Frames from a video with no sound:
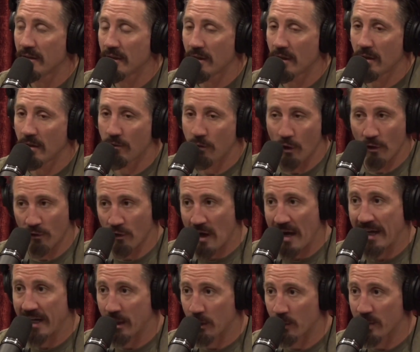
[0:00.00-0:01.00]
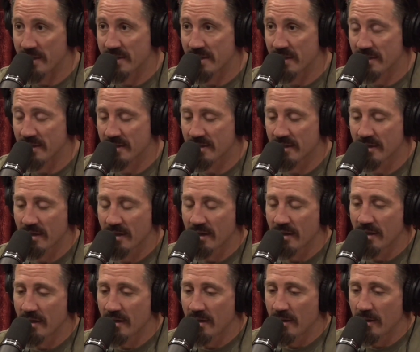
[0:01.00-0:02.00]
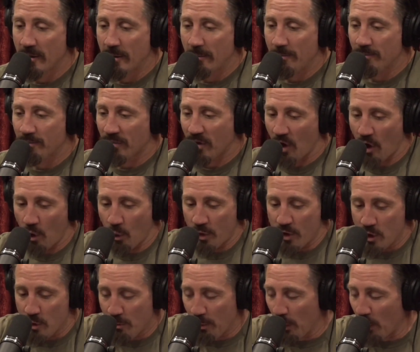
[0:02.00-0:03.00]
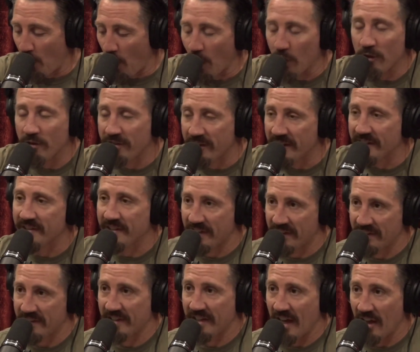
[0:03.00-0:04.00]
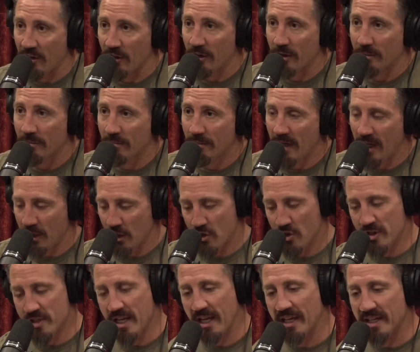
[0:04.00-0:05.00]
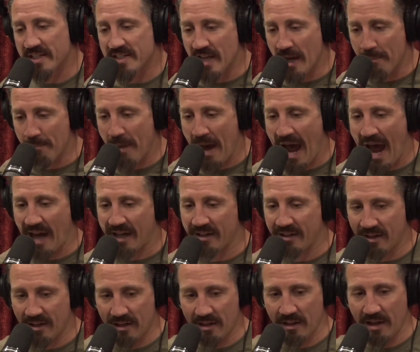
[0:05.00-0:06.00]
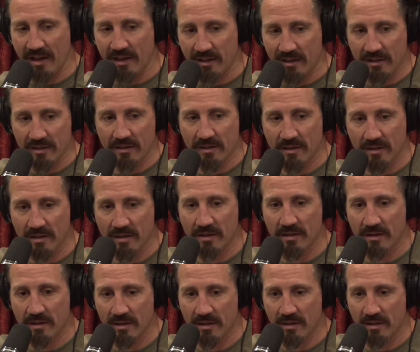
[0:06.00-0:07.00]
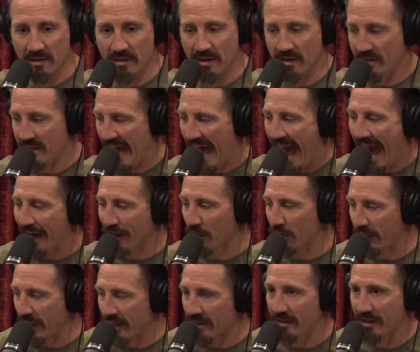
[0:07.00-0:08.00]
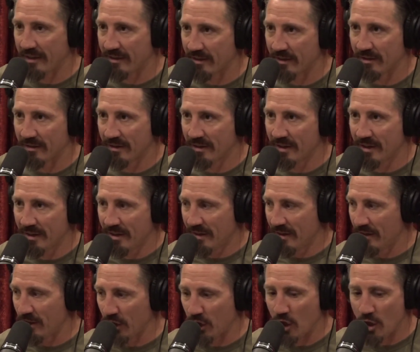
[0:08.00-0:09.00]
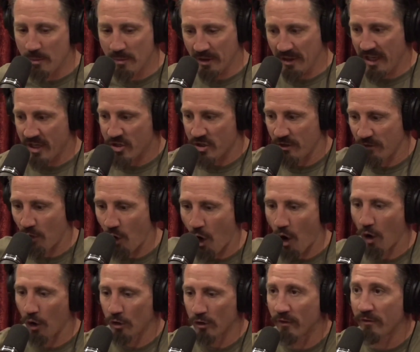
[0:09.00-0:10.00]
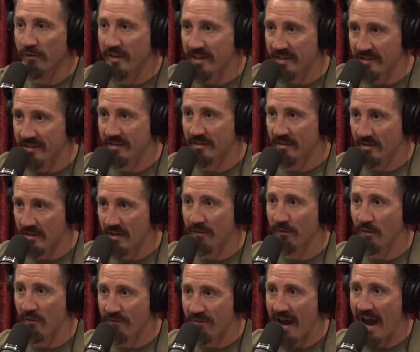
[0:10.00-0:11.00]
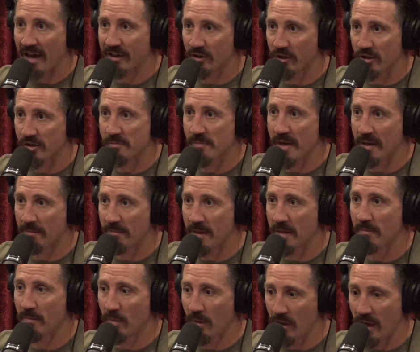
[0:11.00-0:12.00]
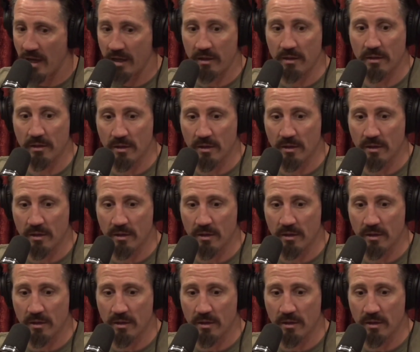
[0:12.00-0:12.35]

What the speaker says: for a variety of reasons. When you put all of these things together and you just take a step back and like the aggregate, like the accumulation of all of these different factors make me be like,